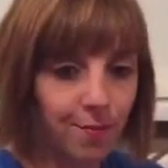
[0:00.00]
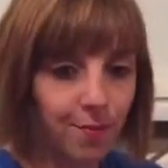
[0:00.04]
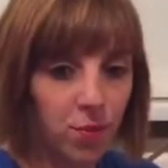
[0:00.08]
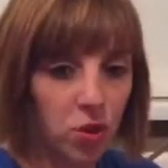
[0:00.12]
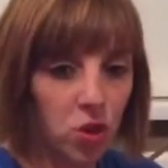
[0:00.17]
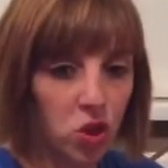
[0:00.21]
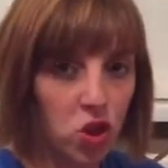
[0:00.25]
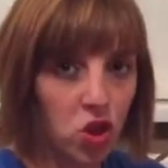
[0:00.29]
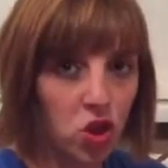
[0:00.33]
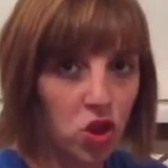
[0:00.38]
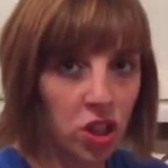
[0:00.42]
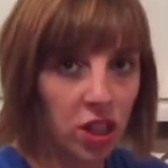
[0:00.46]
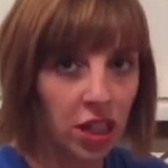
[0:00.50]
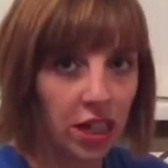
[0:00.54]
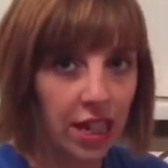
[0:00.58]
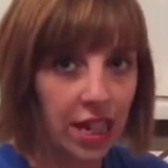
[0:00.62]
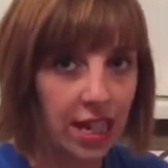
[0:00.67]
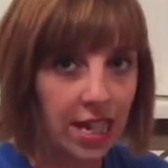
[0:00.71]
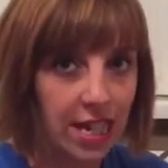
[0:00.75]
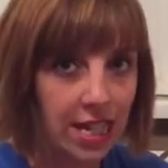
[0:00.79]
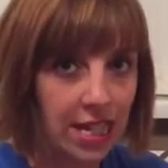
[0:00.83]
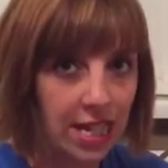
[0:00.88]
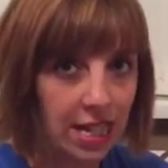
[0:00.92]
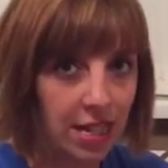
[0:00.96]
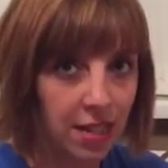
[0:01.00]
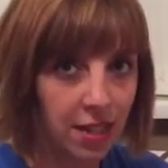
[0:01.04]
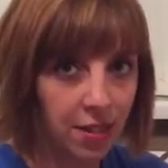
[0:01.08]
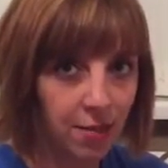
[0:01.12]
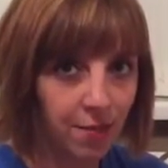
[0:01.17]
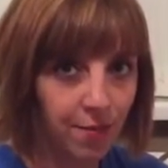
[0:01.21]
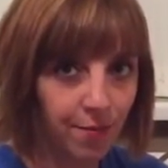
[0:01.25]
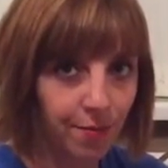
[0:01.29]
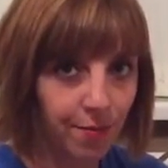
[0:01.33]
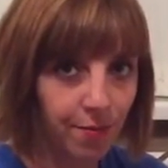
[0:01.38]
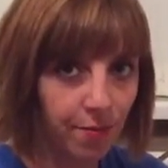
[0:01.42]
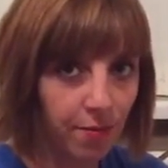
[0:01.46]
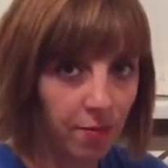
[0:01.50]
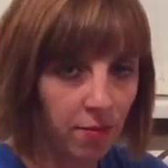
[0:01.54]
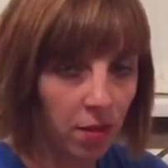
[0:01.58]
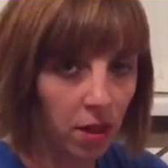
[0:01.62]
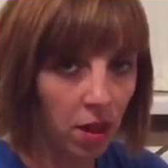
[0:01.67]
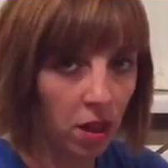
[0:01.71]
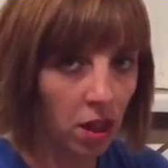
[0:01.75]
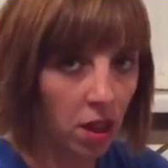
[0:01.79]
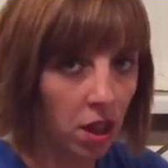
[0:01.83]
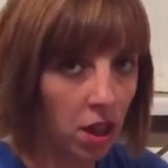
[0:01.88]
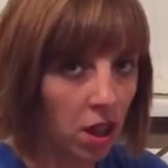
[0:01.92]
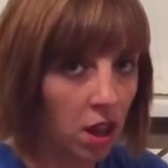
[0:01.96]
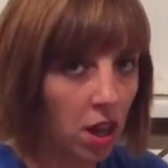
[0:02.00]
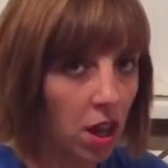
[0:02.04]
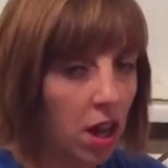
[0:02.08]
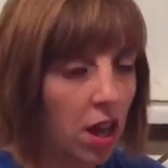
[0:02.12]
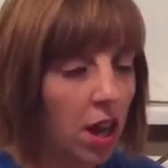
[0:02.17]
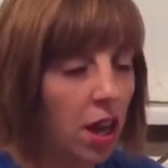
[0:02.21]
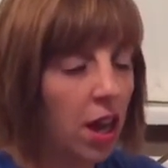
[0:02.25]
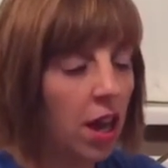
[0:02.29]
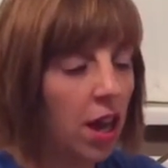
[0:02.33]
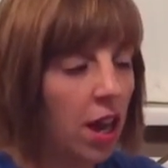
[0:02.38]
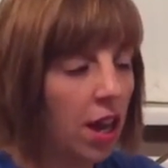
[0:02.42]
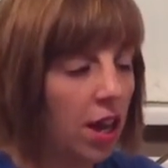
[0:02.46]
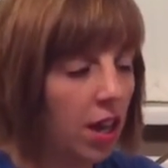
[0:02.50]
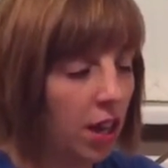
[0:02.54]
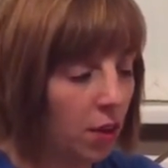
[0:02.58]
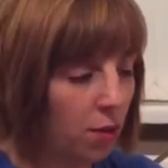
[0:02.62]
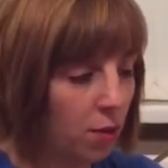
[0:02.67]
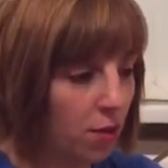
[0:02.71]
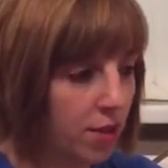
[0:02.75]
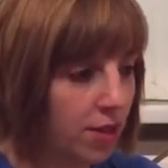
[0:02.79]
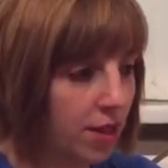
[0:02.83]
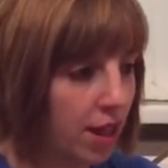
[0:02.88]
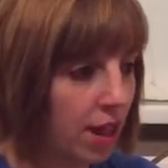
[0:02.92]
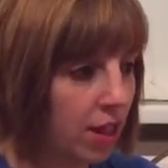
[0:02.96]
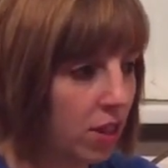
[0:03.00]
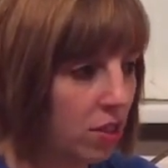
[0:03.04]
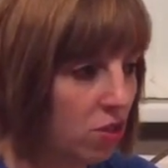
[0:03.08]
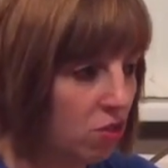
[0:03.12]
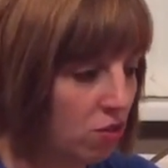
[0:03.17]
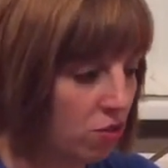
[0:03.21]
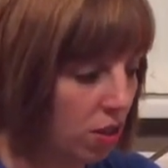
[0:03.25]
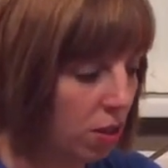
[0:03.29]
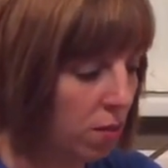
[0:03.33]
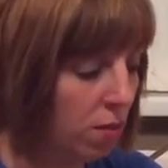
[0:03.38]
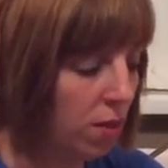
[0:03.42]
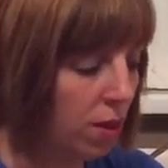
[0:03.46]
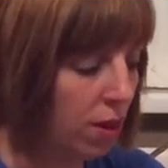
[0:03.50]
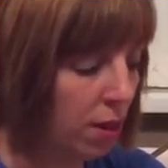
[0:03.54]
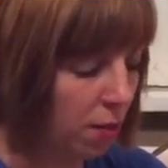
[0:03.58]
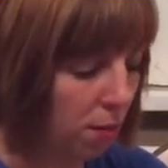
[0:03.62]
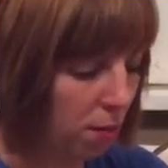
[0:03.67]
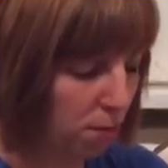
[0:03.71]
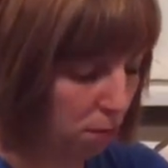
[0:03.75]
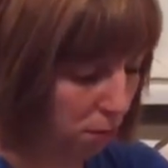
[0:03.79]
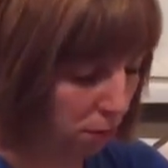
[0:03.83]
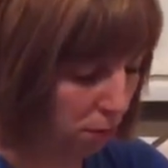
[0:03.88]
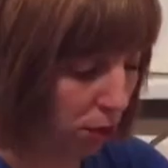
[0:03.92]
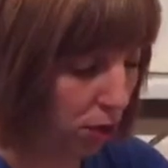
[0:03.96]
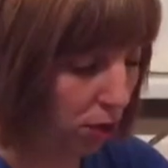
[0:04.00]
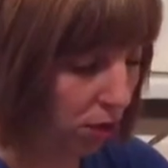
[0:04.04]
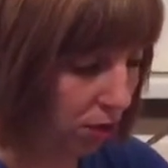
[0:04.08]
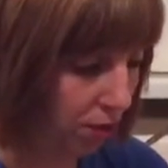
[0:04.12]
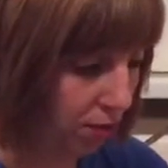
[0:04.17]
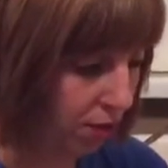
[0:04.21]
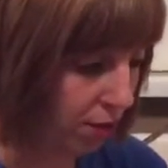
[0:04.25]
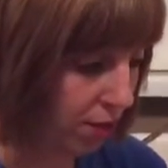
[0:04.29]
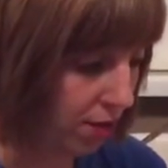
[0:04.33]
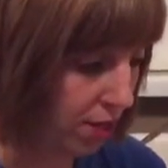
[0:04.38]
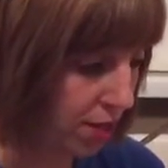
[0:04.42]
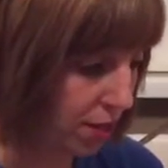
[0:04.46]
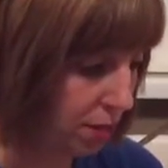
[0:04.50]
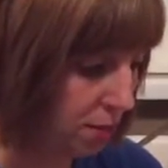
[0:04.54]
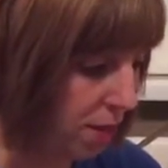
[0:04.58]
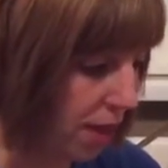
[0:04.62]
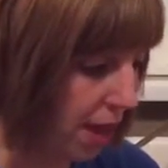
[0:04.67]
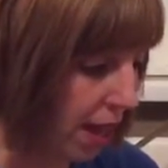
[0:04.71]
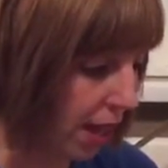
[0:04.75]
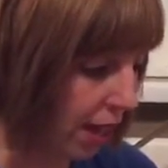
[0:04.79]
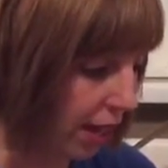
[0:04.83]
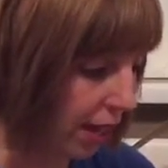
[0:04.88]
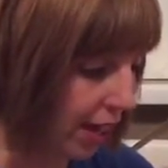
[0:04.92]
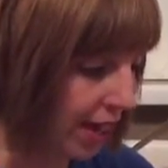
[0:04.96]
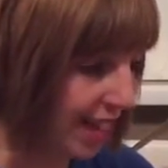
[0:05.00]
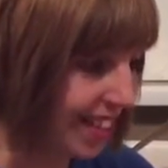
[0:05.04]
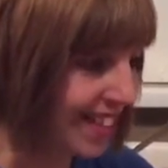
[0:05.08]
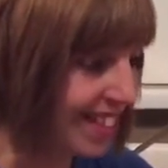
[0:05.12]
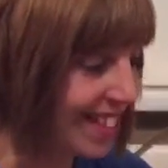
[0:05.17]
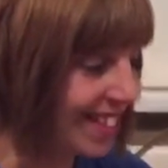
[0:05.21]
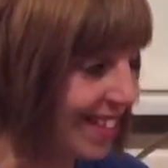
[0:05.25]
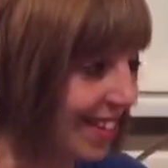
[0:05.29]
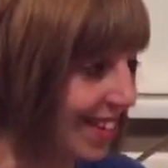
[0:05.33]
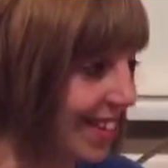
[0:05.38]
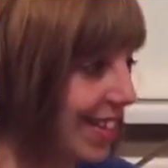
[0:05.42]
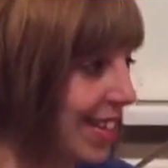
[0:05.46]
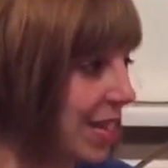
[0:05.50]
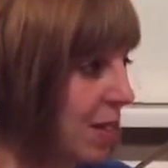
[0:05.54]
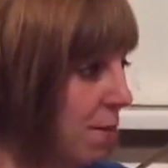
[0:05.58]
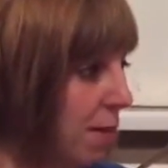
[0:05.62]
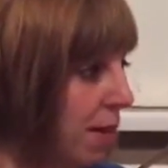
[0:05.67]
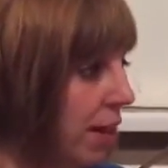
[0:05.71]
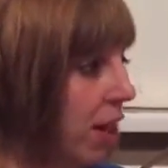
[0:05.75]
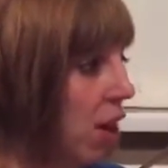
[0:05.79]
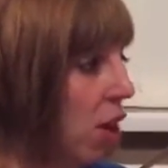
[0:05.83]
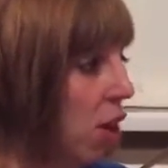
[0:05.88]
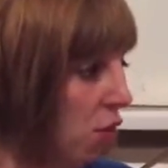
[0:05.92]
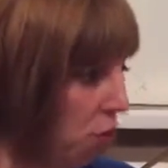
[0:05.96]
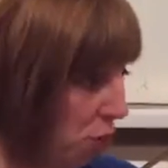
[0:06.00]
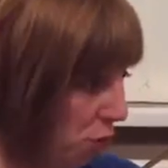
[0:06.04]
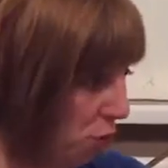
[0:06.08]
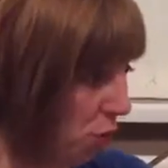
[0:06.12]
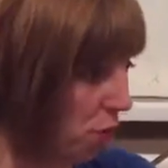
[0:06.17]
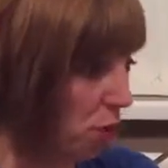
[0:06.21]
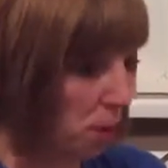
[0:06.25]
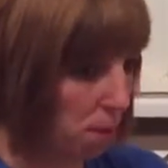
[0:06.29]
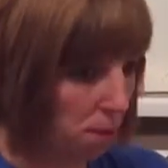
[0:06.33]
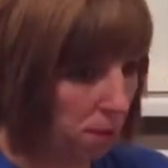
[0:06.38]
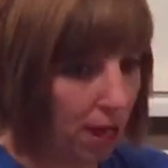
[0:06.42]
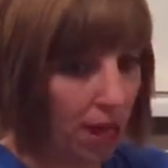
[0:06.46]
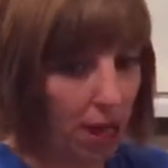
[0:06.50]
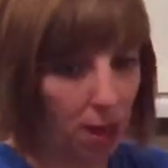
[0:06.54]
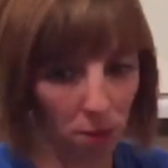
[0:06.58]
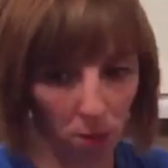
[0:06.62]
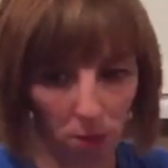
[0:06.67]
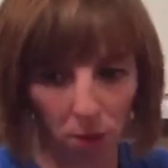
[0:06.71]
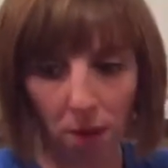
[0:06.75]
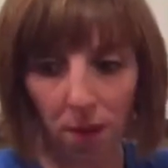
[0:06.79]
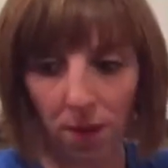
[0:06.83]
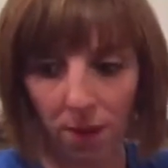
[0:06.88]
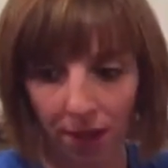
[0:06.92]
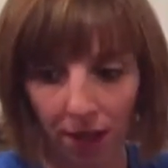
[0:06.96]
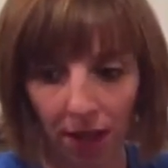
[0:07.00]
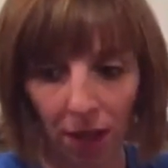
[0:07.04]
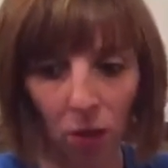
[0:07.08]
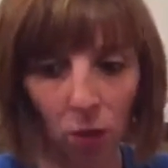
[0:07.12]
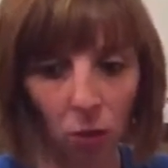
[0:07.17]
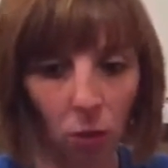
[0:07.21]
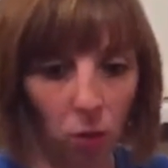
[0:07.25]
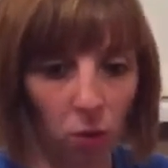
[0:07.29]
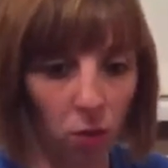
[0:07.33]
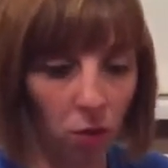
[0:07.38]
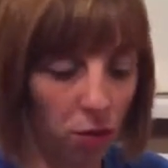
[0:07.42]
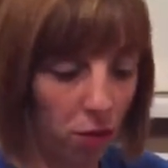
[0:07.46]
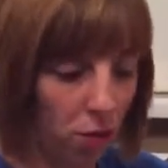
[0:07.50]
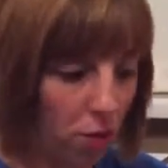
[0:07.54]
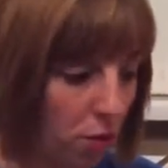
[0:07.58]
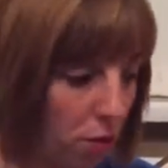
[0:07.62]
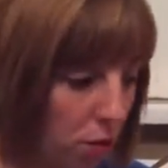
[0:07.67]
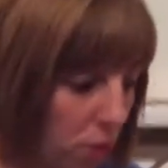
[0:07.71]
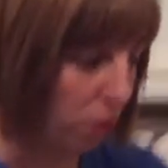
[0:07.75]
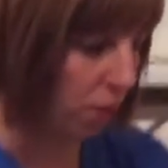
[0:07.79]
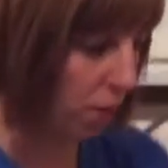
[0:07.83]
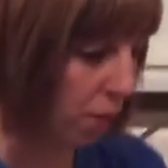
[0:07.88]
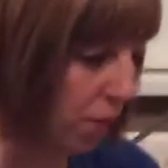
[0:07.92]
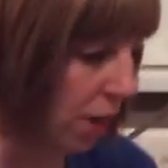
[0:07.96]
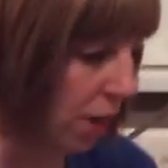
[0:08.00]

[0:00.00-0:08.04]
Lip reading: Sunkiss, and it was extremely beautiful smell, and I can still smell it through the paperwork that I go through the